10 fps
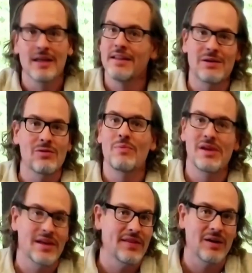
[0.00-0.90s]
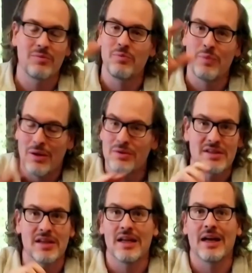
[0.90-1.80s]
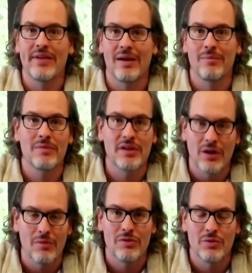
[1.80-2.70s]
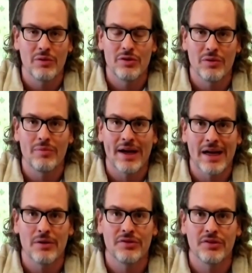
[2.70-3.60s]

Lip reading: they will be in there pouncing on them, you know, doing buyouts.